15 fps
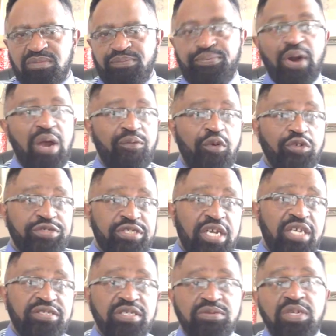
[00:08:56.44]
Proverbs
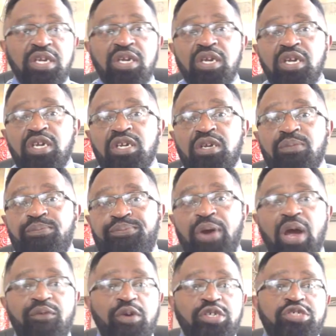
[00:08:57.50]
says in
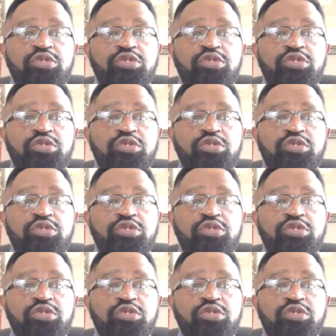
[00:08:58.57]
Proverbs